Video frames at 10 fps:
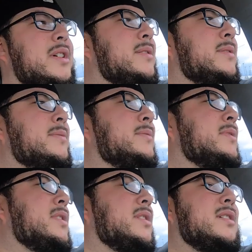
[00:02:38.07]

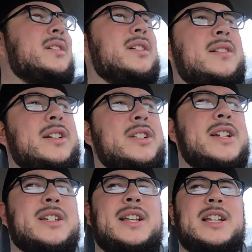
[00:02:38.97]
I'm going to
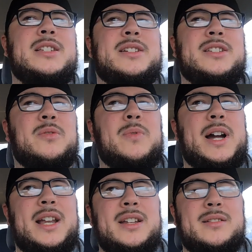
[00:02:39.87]
change lanes because the
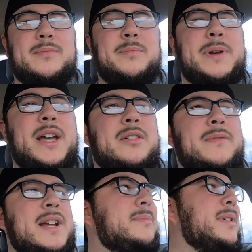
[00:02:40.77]
white pedal
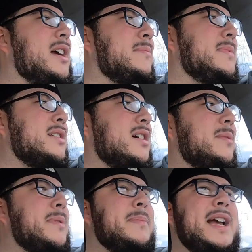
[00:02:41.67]
van behind me is all
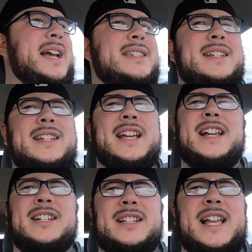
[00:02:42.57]
up my ass and he's
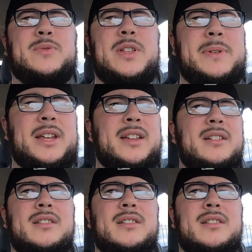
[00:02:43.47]
changing lanes with me